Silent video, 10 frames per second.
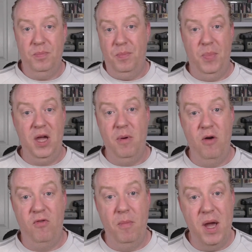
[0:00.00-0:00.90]
ping him
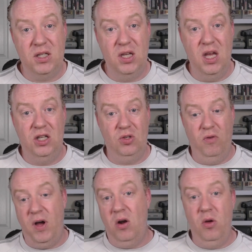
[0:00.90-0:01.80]
over a message,
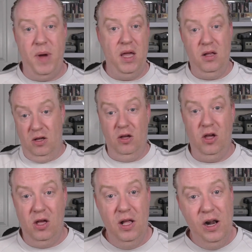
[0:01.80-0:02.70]
sort of, oh, look, mate,
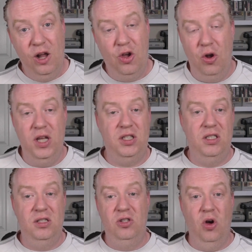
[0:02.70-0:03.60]
got
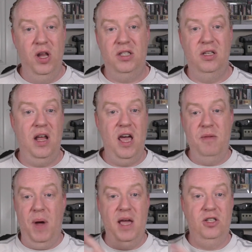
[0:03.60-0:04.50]
this
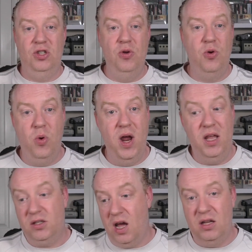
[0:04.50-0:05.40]
today, paid £2,
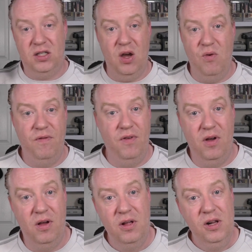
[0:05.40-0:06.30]
it's going to sell
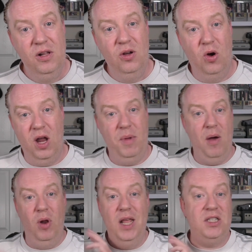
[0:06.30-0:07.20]
for, or going to be
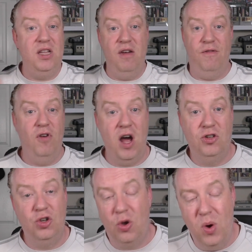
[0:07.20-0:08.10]
able to list it for
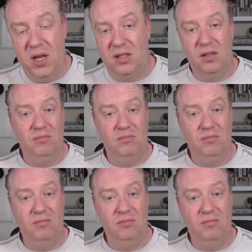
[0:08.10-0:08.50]
£100,